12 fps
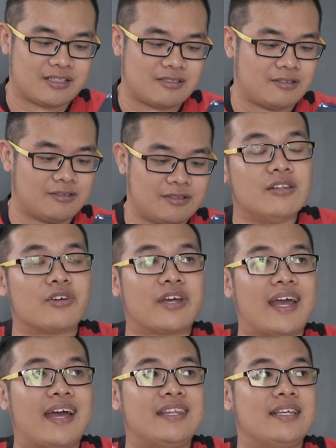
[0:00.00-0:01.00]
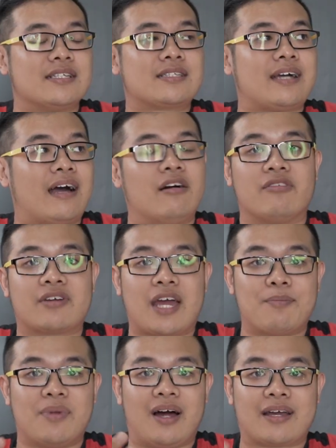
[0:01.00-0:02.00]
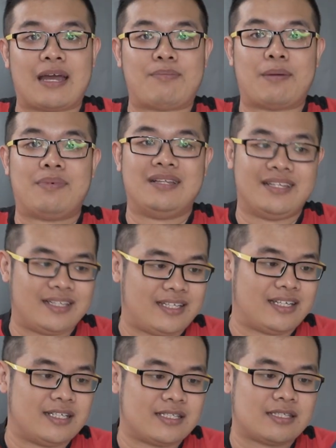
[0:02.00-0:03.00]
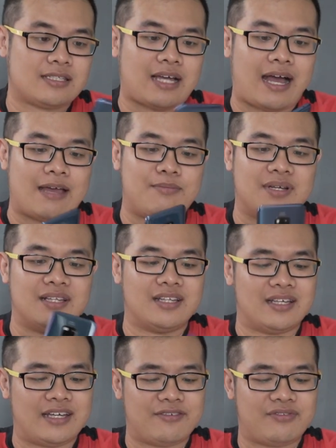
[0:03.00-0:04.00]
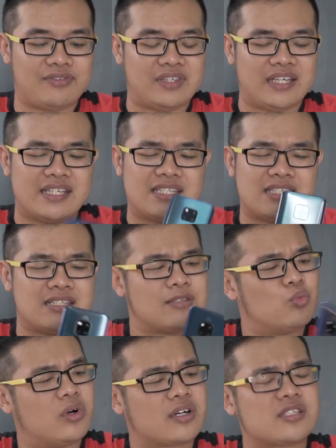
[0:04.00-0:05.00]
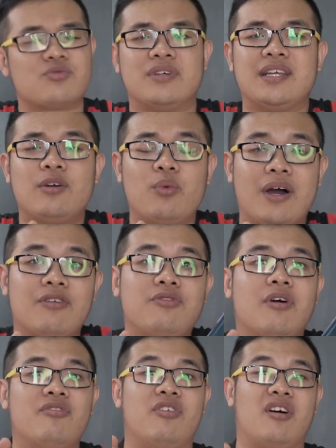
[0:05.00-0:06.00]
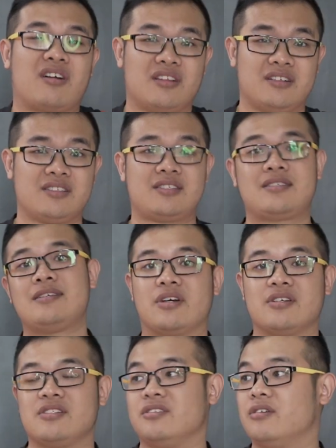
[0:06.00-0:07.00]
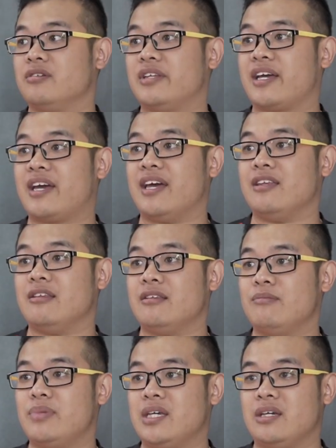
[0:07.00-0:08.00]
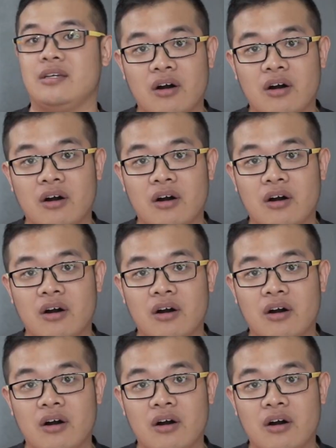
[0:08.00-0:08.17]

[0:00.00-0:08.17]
So looking at this kind of camera capabilities, I believe this works really well for vloggers because you know they can be